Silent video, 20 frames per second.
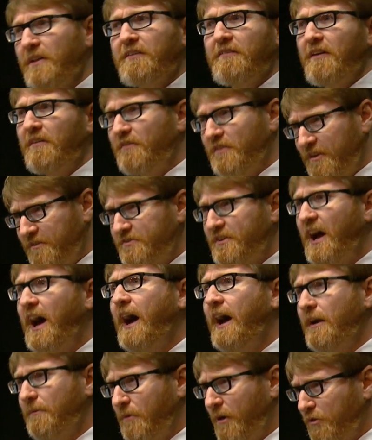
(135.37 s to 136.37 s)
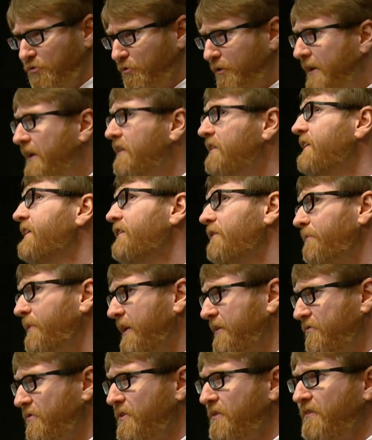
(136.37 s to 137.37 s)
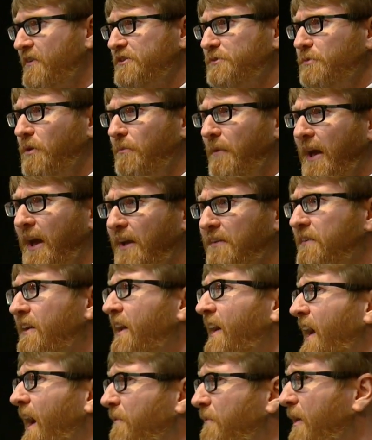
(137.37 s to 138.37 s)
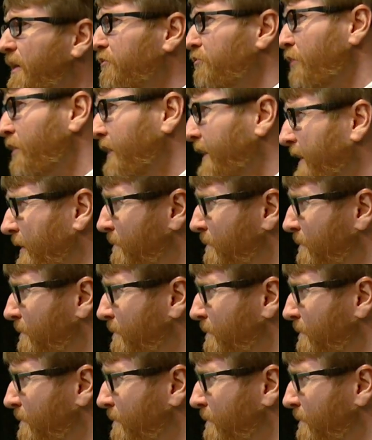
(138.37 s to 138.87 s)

if I'll have enough time, I'll read a little bit from The Visible Man. I'm not really a